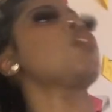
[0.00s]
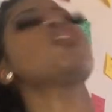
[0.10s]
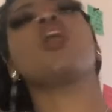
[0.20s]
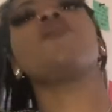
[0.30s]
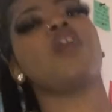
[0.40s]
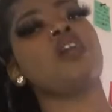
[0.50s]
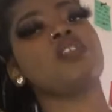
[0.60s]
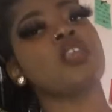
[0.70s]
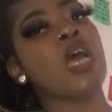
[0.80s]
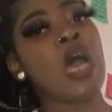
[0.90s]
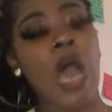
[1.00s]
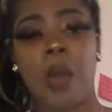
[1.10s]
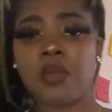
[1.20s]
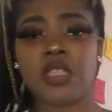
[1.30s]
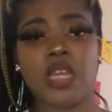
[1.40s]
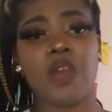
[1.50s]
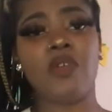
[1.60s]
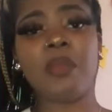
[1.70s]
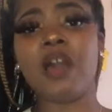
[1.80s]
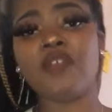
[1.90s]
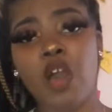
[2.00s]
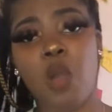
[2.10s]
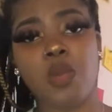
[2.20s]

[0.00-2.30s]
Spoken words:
So first, I'm gonna start off with my phone,